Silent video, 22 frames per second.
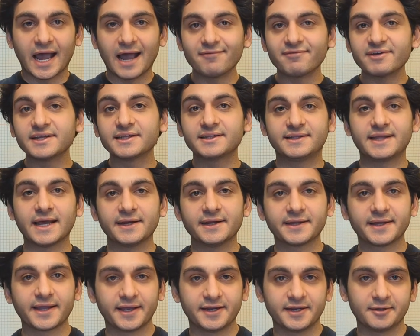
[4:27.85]
having
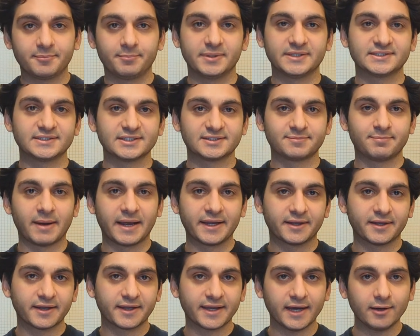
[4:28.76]
dedicated business
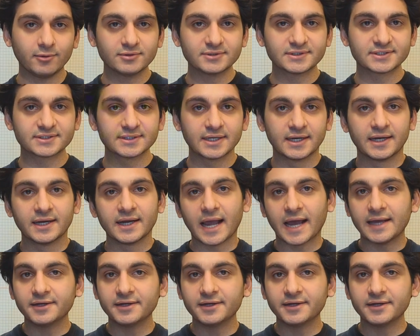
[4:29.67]
bank accounts